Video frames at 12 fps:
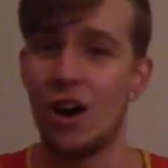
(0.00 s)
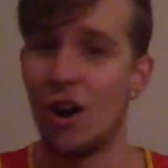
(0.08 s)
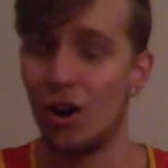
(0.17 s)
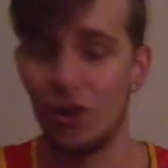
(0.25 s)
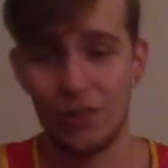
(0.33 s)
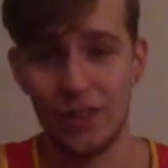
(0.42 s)

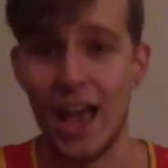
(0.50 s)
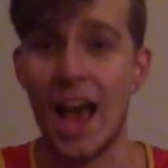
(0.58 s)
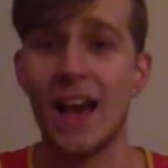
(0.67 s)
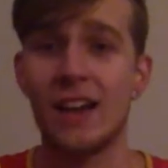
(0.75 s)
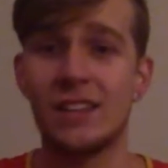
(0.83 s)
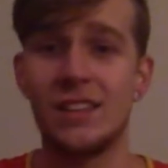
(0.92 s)
all the
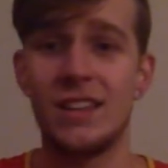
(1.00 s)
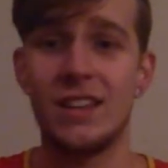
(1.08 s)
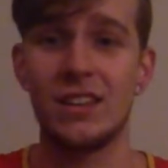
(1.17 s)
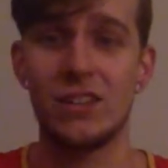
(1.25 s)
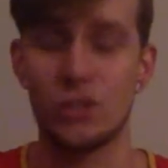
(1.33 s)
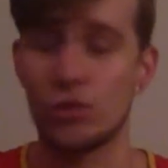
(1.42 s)

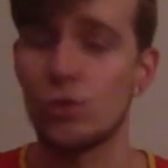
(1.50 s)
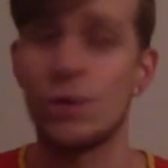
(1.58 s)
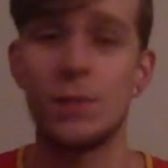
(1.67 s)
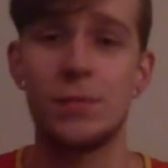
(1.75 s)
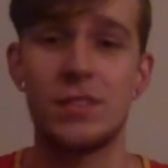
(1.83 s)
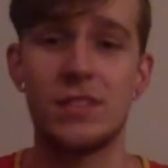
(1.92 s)
acting, the
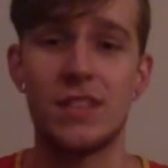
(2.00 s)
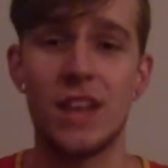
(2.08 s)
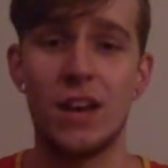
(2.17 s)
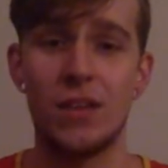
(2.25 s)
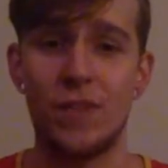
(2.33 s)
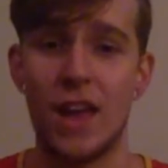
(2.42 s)
script
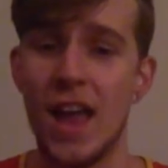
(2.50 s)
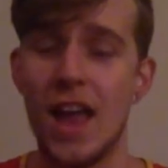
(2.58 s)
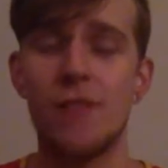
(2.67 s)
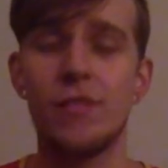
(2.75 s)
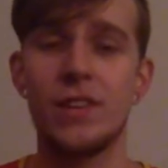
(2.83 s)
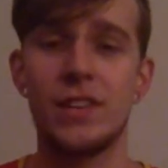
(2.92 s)
itself,
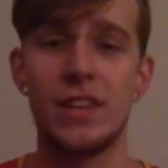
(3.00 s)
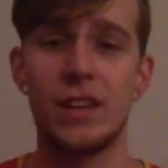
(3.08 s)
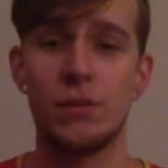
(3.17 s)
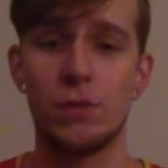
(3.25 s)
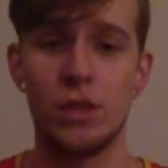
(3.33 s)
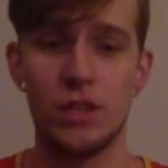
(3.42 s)

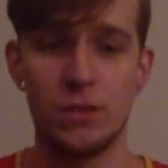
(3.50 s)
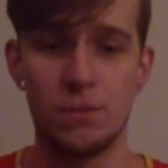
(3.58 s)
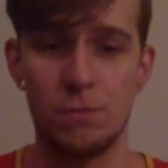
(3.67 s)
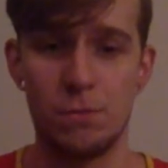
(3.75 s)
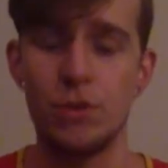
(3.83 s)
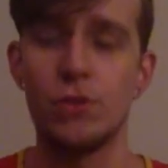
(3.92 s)
everything was
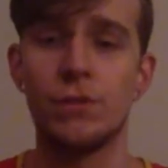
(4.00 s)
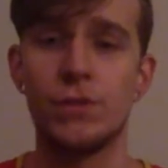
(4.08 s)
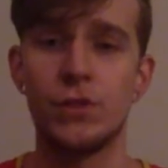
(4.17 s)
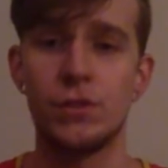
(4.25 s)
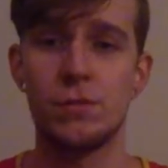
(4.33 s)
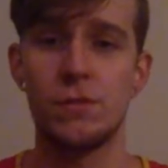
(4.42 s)

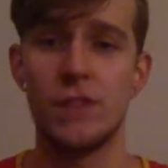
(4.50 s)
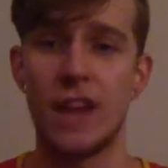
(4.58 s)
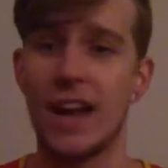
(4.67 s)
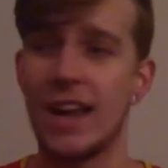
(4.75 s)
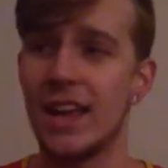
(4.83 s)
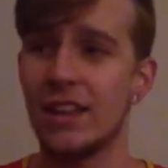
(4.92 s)
beautiful in this movie.
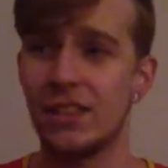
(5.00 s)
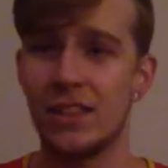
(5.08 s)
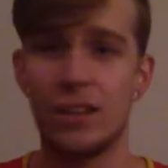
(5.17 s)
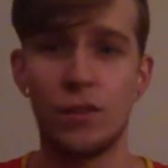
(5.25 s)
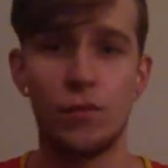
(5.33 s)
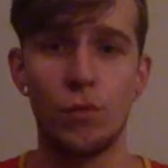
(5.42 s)
I can't
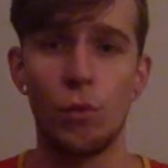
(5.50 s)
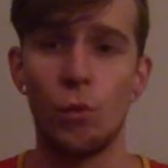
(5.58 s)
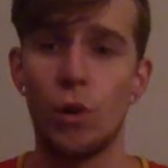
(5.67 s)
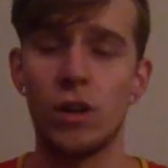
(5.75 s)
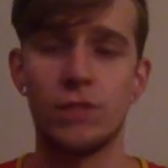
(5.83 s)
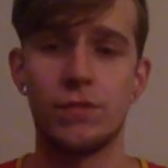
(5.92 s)
think of
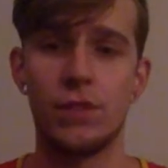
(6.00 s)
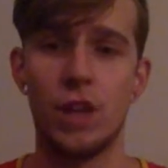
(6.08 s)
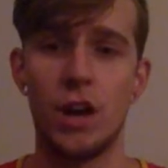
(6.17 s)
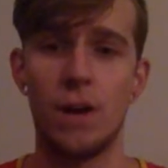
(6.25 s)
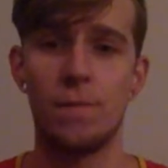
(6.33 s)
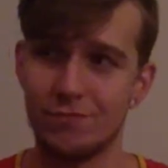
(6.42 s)
one
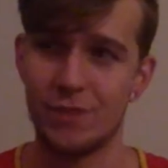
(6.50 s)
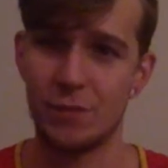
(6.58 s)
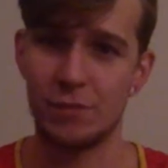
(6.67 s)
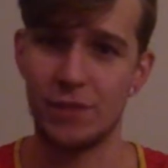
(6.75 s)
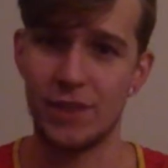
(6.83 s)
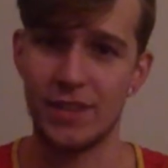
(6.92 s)
flaw. Let
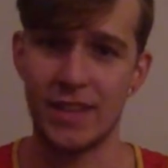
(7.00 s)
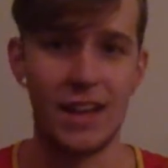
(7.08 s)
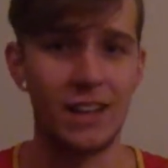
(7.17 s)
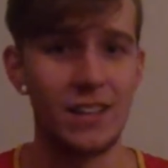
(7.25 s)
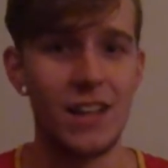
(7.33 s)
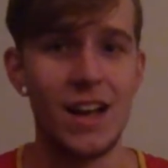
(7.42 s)
me rephrase
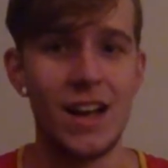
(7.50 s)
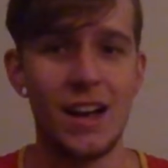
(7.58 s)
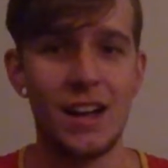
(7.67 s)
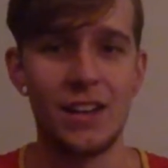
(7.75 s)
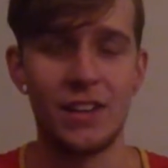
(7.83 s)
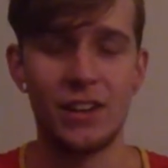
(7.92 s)
that.
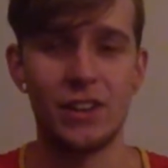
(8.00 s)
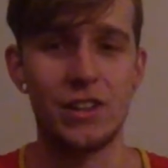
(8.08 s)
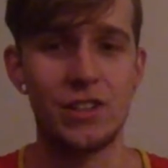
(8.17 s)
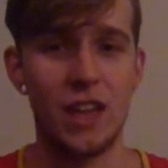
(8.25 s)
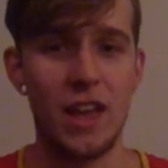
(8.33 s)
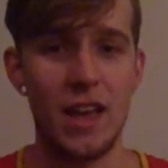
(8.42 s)
There
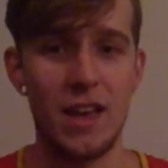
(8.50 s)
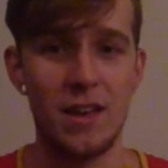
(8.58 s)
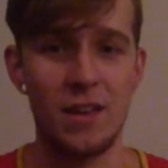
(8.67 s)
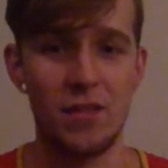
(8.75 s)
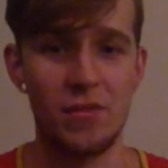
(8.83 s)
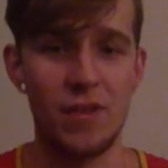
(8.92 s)
is
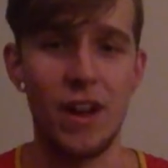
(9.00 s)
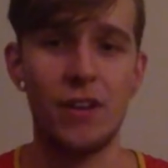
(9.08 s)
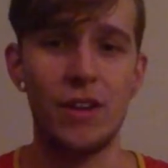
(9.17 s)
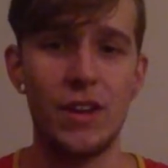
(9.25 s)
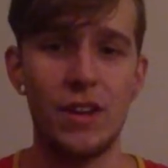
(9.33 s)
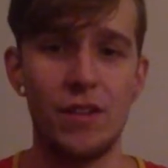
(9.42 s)
a
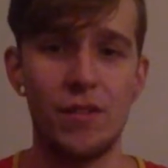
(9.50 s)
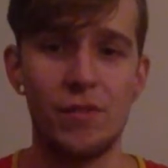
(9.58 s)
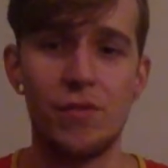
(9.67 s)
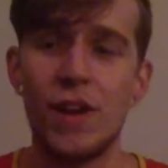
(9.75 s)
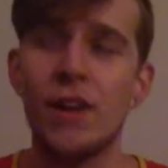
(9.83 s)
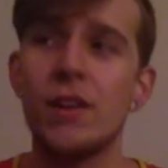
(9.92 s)
very,
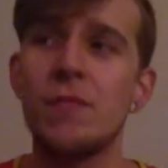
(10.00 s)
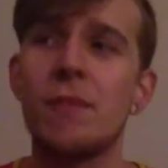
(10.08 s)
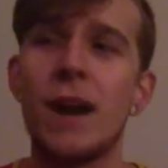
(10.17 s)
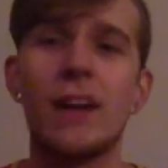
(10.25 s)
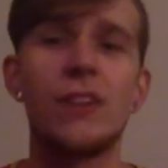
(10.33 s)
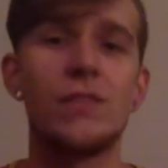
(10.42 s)
very
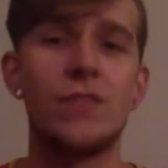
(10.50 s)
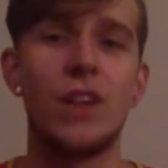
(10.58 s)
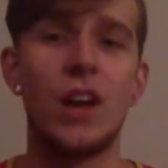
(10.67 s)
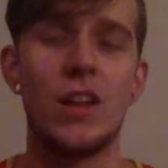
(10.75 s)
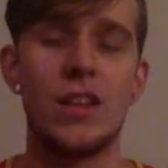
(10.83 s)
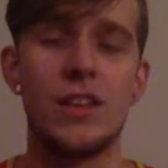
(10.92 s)
minor
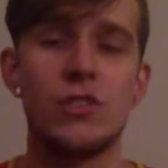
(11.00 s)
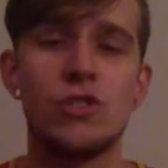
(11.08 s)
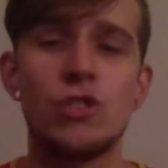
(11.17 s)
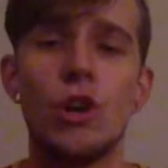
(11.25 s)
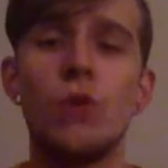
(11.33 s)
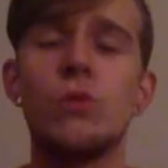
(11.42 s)
flaw that is
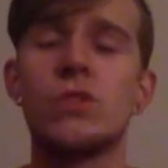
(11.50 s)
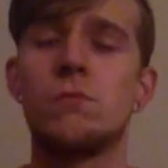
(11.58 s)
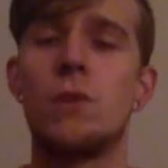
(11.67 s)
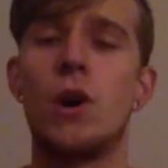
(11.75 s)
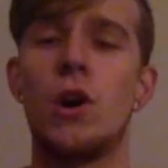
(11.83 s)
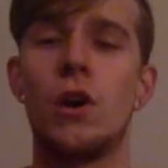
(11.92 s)
so
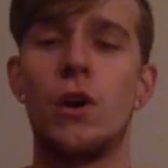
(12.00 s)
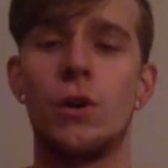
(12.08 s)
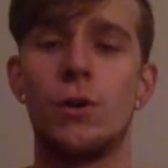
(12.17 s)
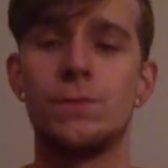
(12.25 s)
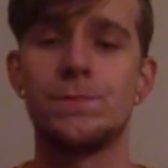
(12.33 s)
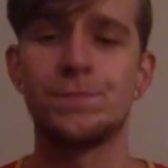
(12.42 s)
small